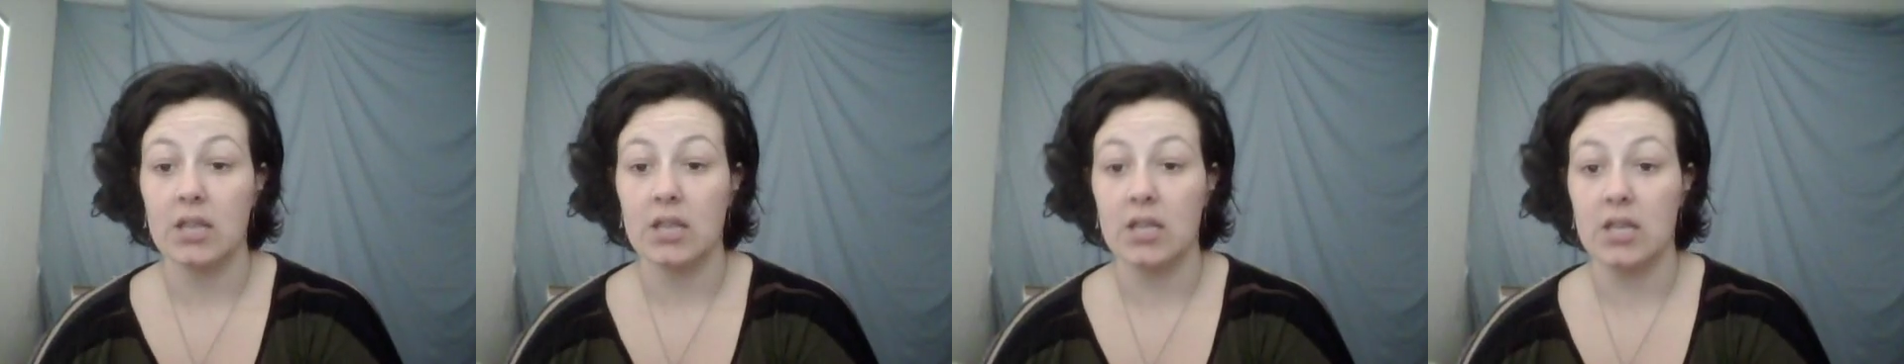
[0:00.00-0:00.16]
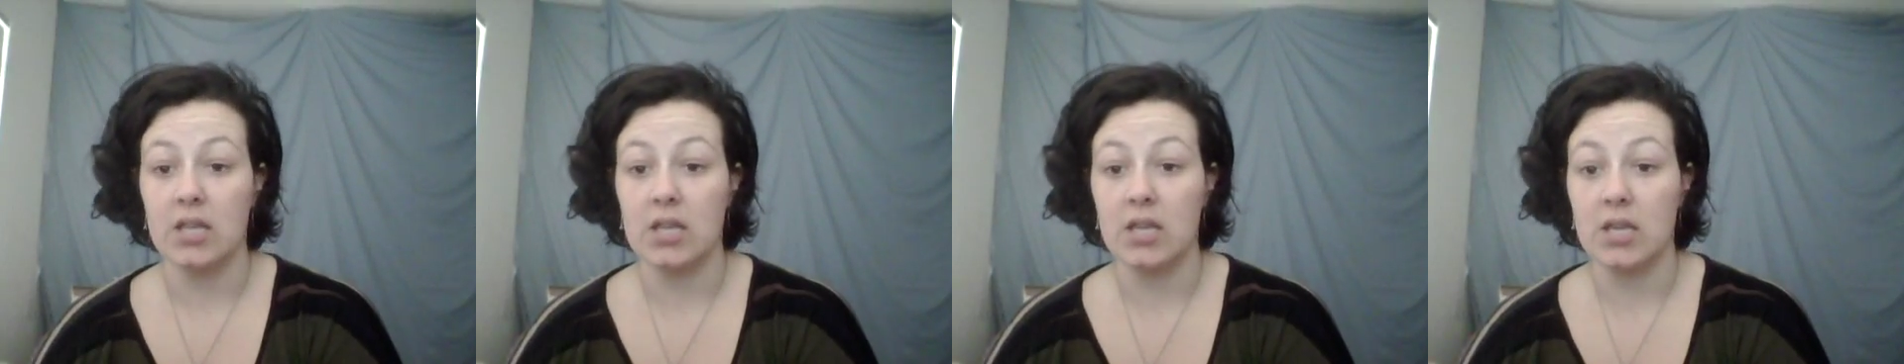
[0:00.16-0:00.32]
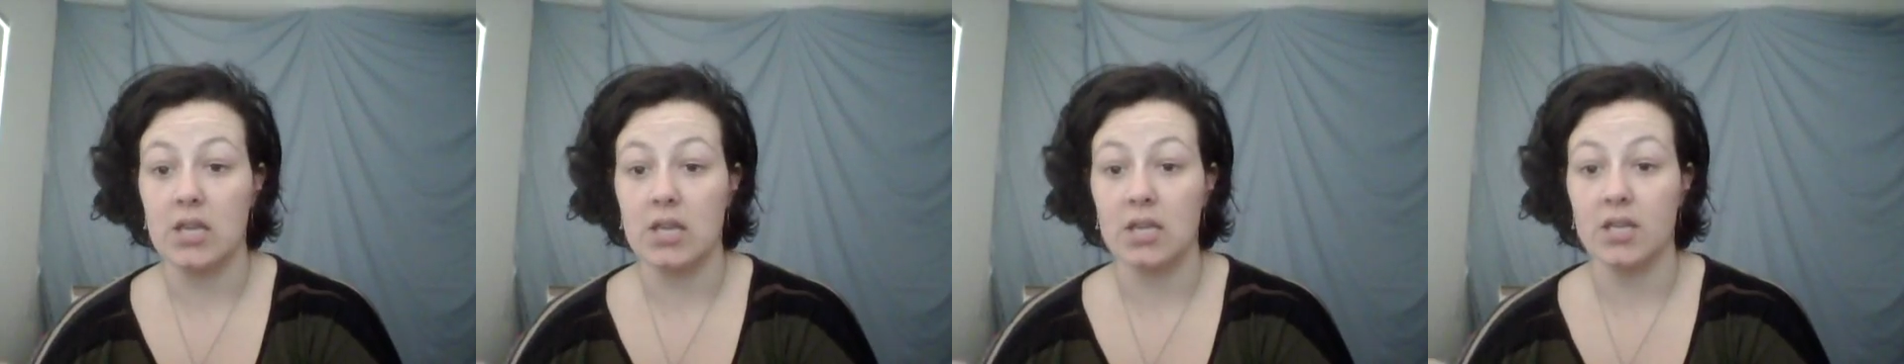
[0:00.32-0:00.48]

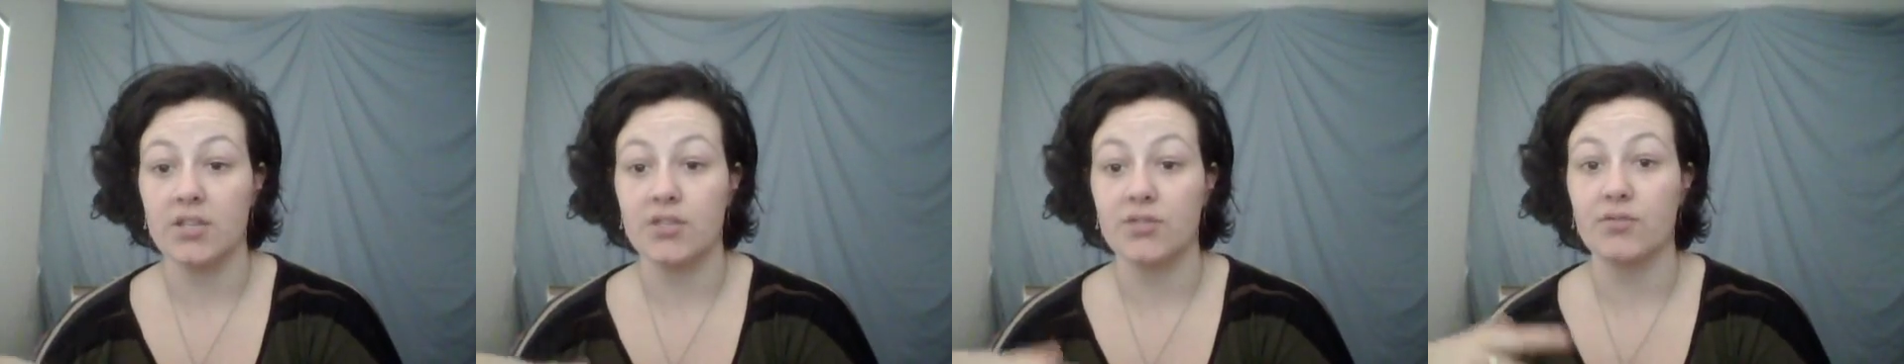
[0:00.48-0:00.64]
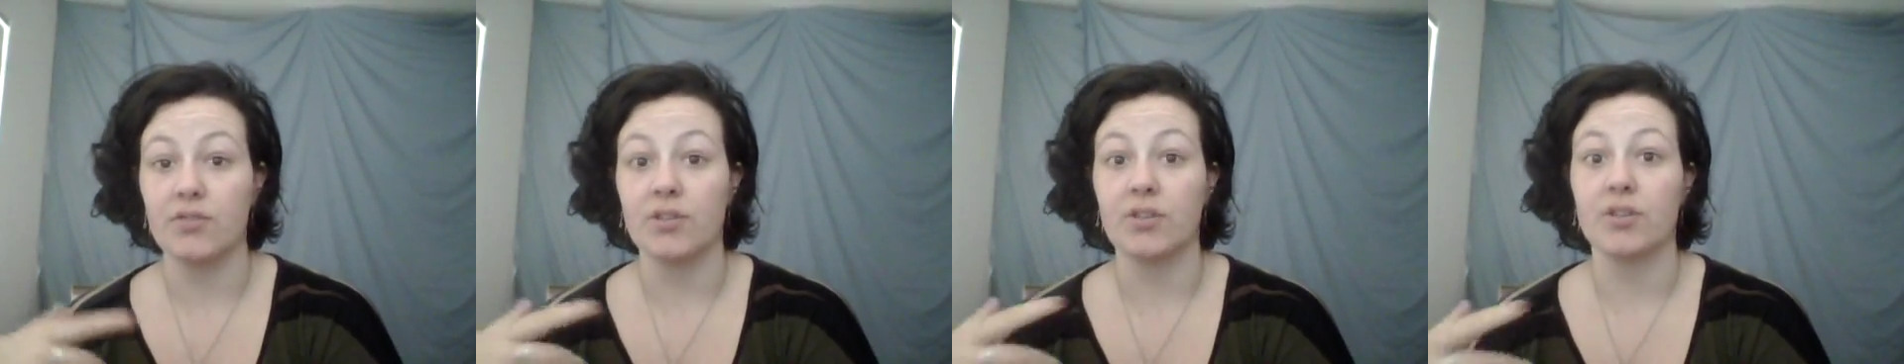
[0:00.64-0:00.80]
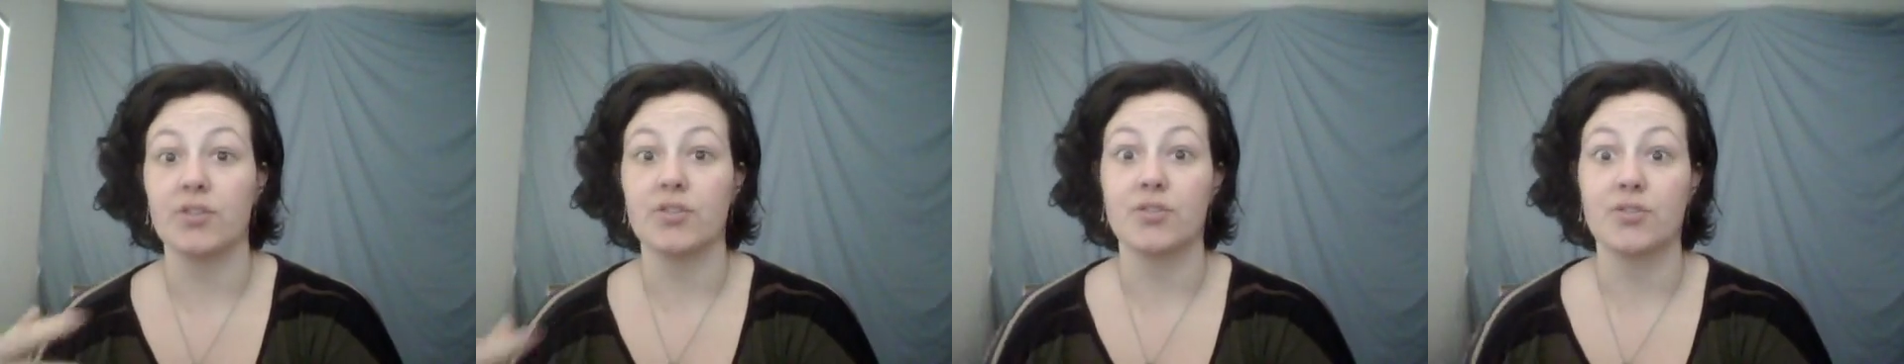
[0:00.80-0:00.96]
the
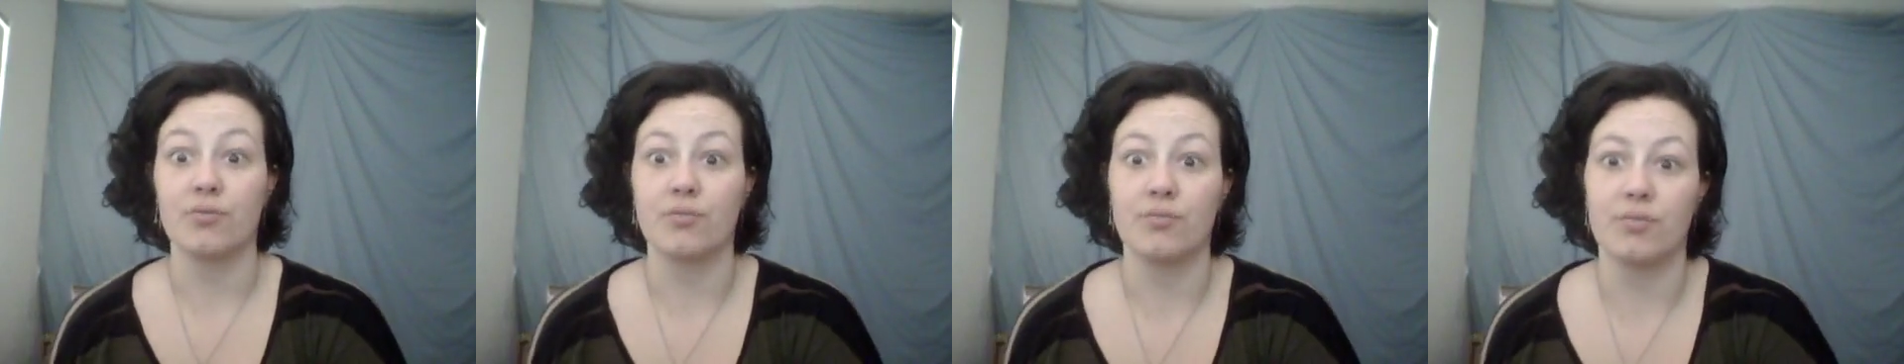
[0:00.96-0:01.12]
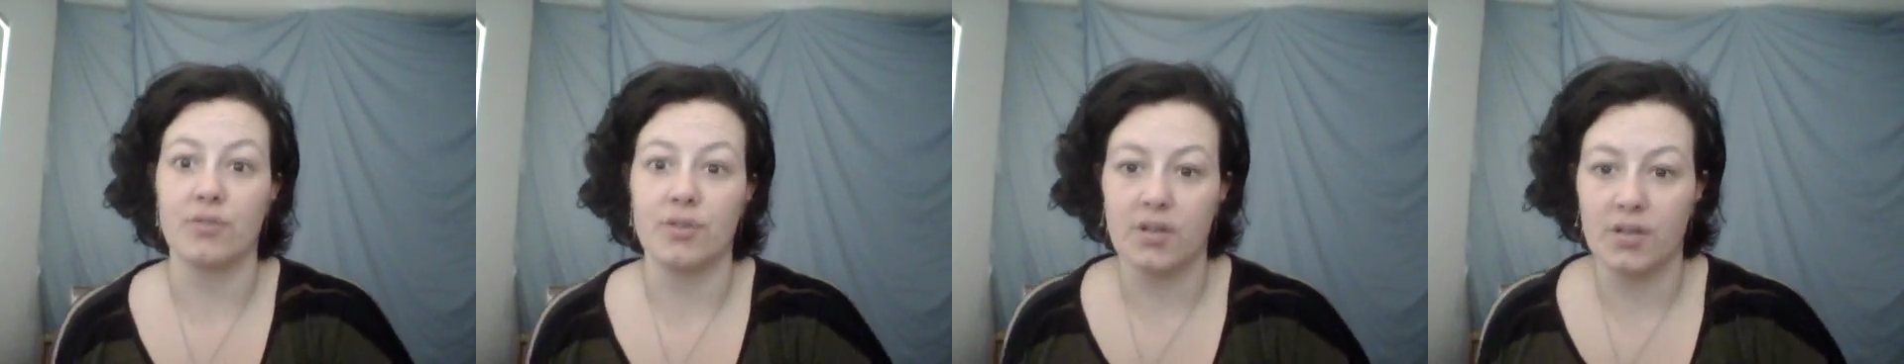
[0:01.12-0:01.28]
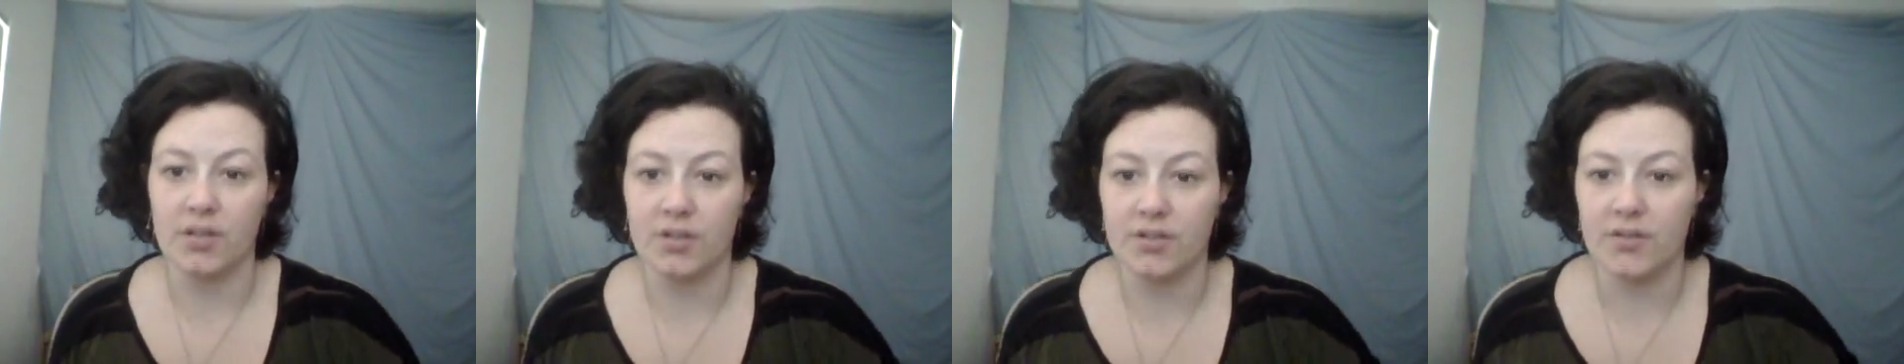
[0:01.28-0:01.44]
strings
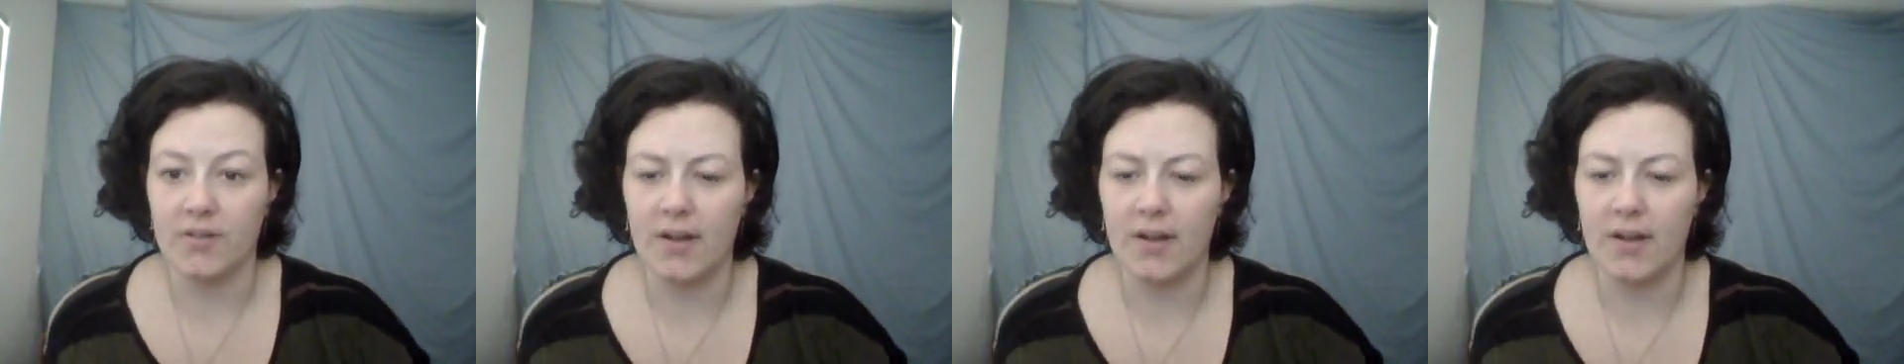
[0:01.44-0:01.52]
shorter.